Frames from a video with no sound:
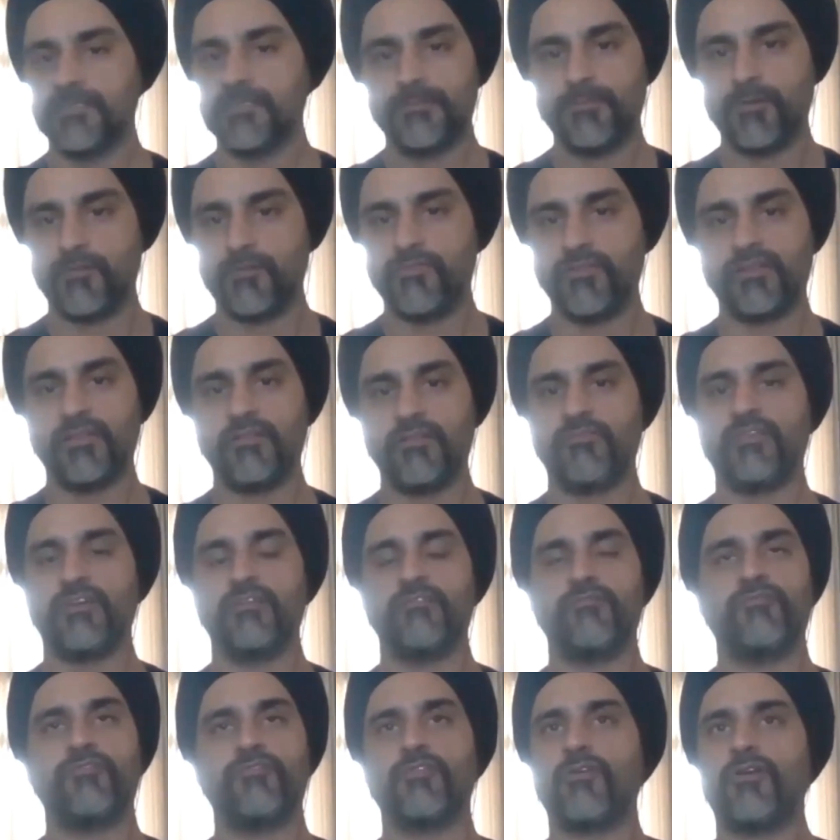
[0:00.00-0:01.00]
It's perfectly
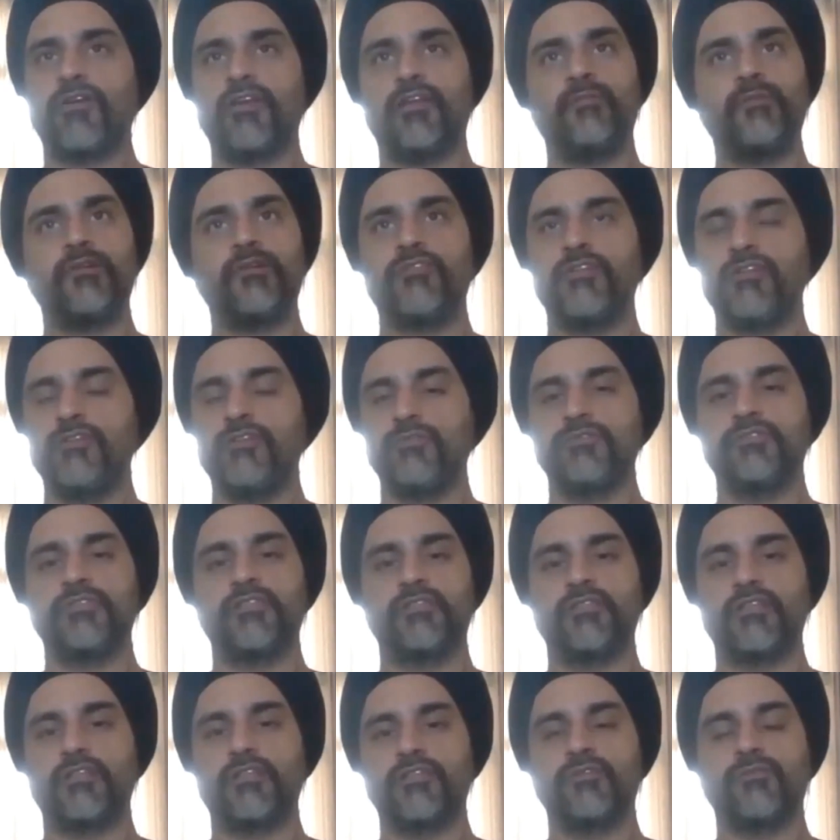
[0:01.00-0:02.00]
fine. Call up every user
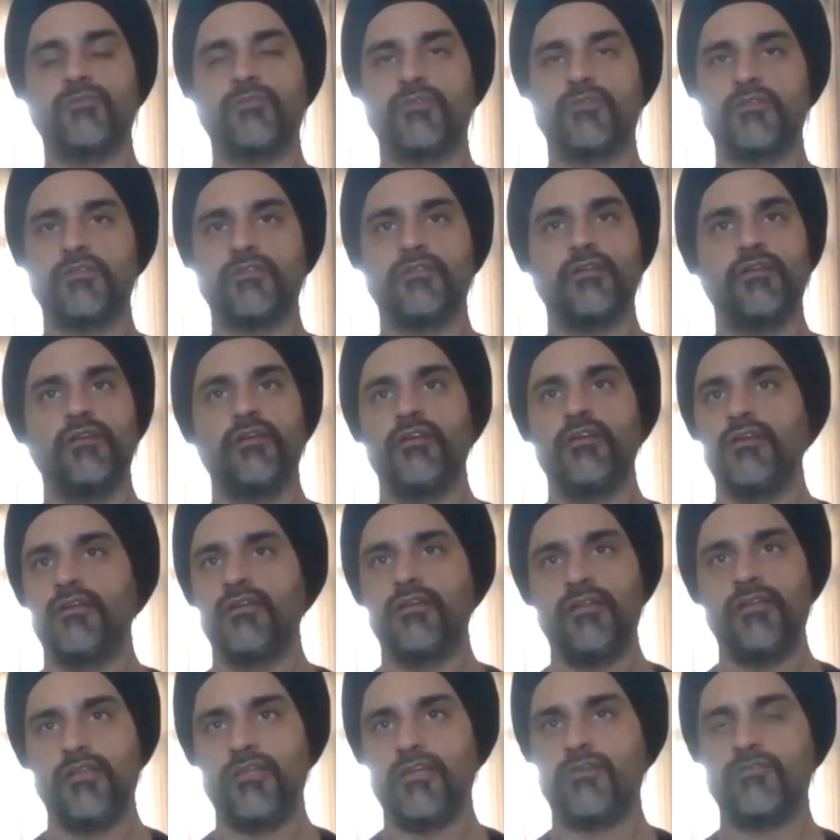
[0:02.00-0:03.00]
that you want,
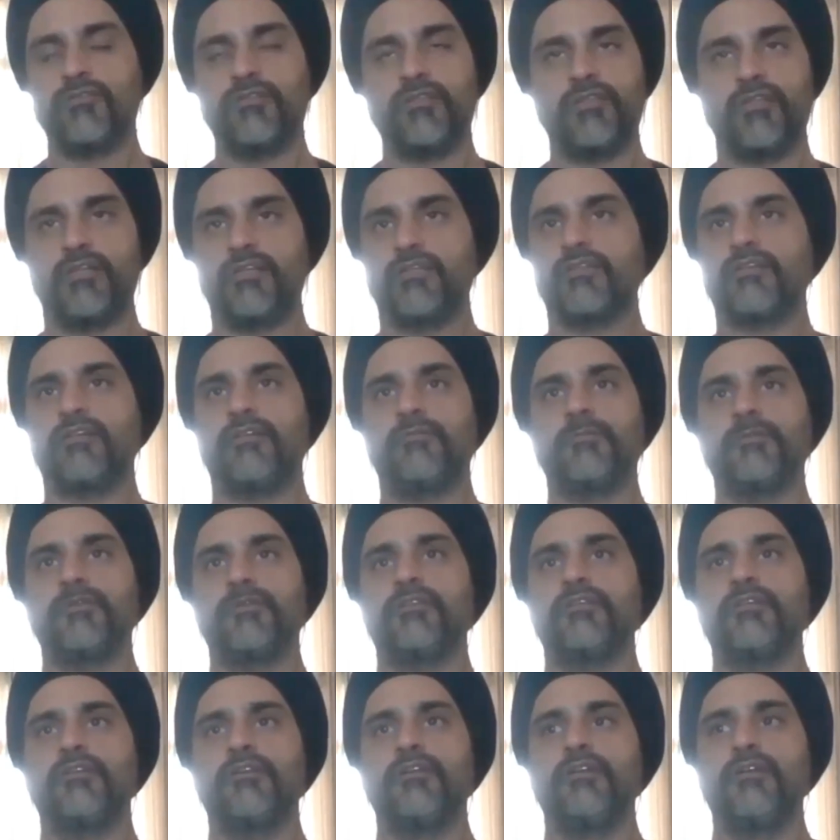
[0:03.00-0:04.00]
lay out the red
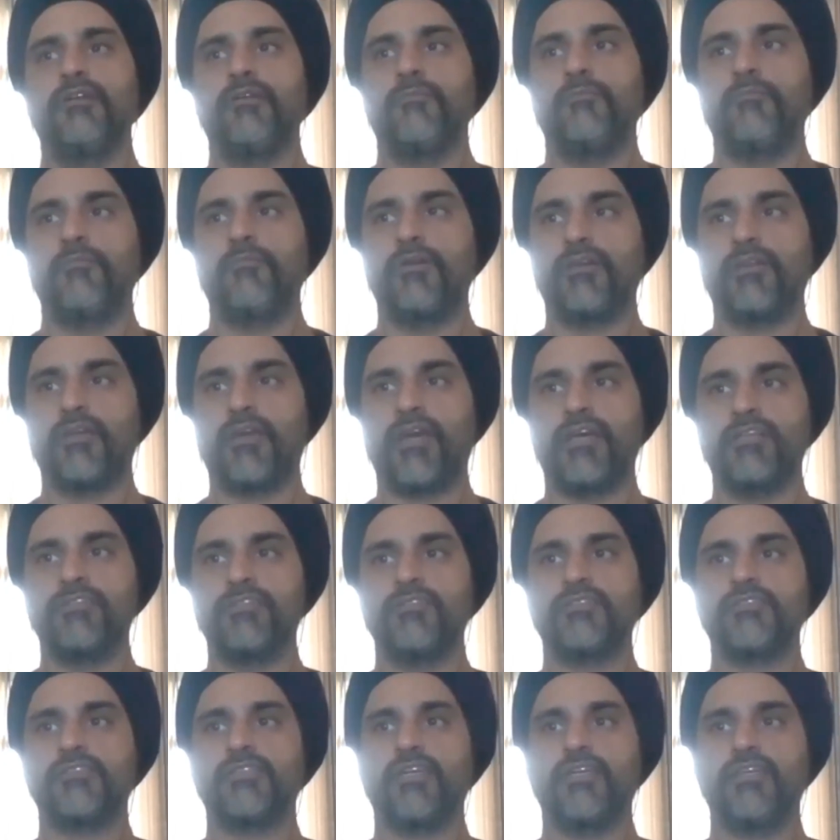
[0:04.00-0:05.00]
carpet. But as
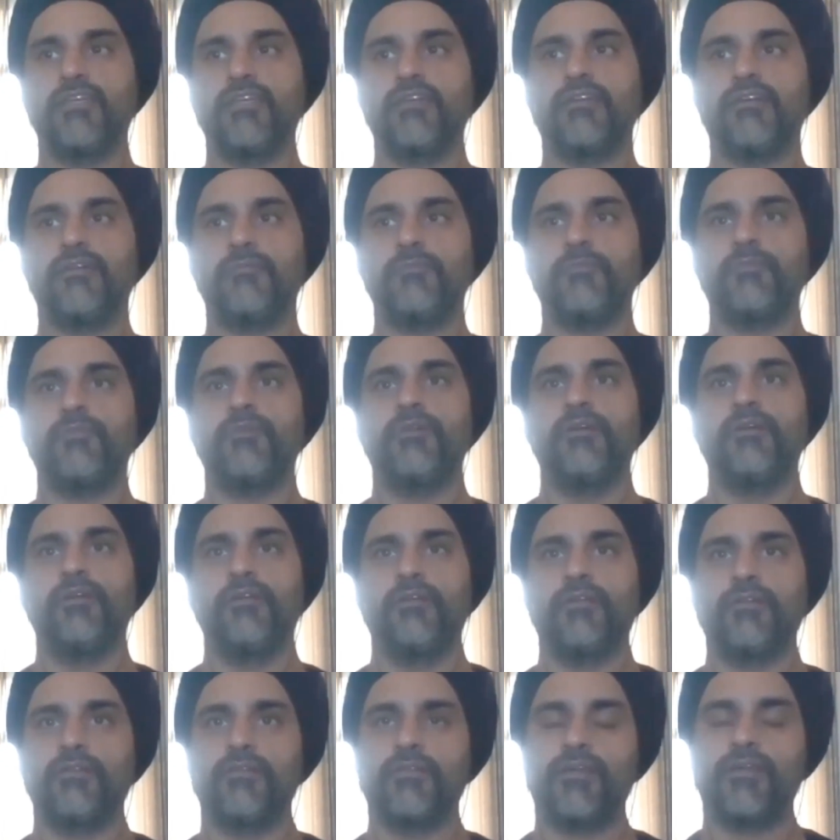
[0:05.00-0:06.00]
you're scaling up,
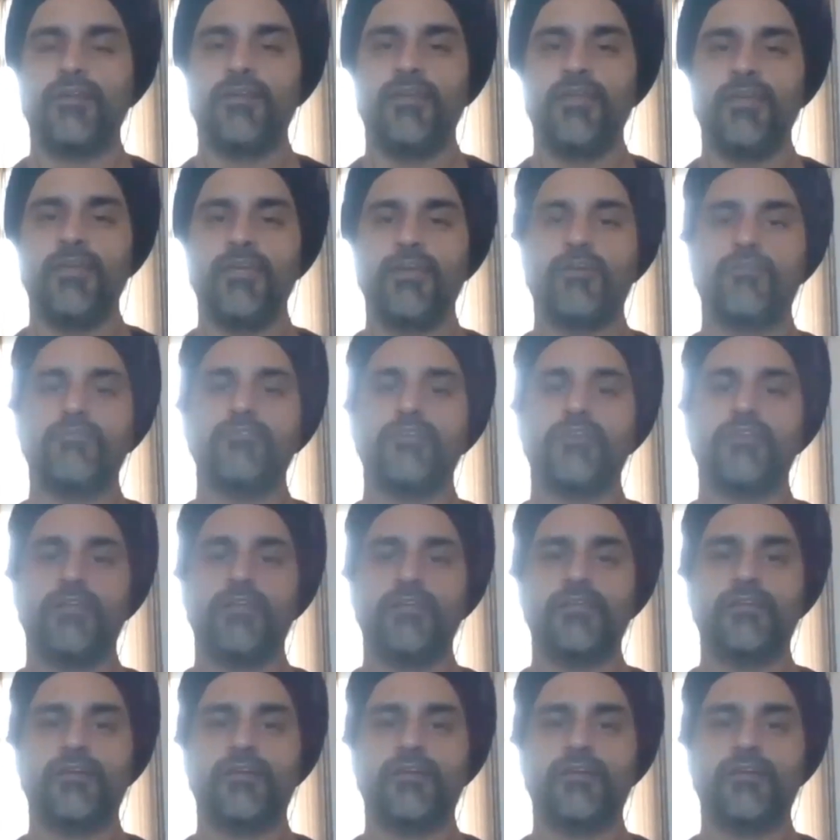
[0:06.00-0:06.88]
that laying of the red